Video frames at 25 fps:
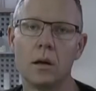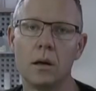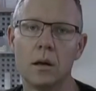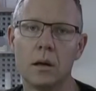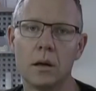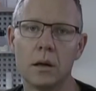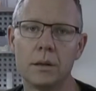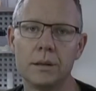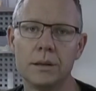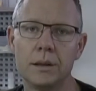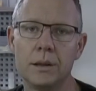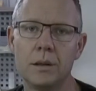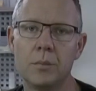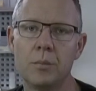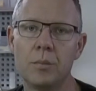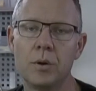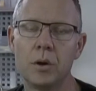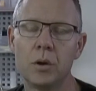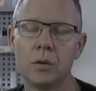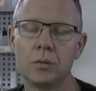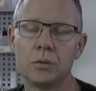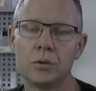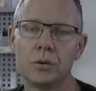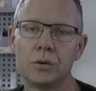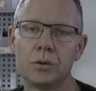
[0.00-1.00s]
I did a
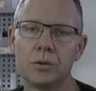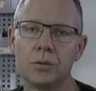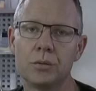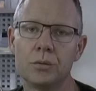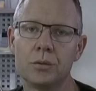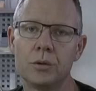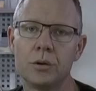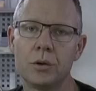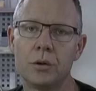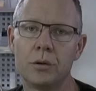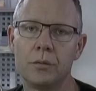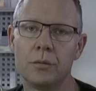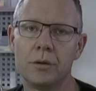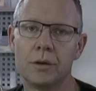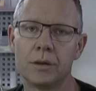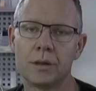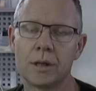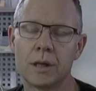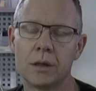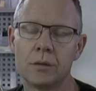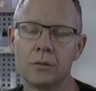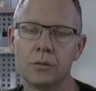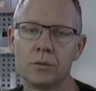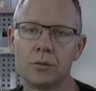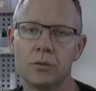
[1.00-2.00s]
boat tour of the
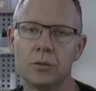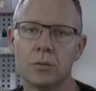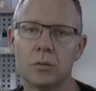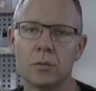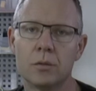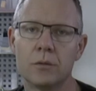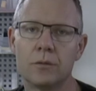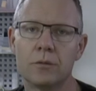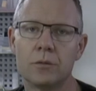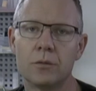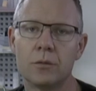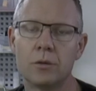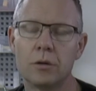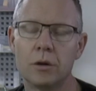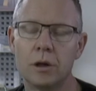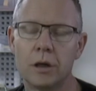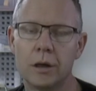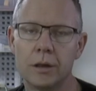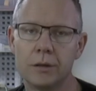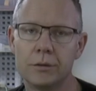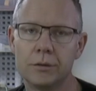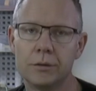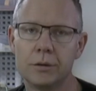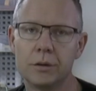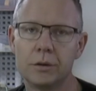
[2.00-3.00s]
Canot Yawl
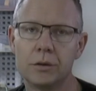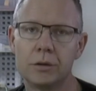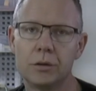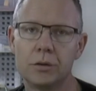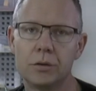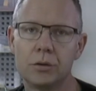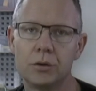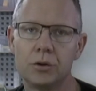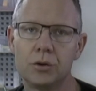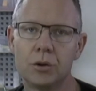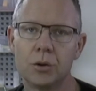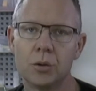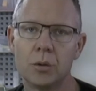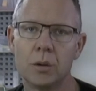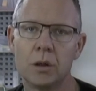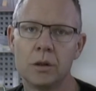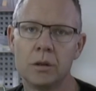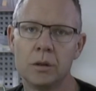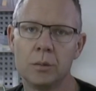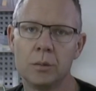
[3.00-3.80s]
400 to show any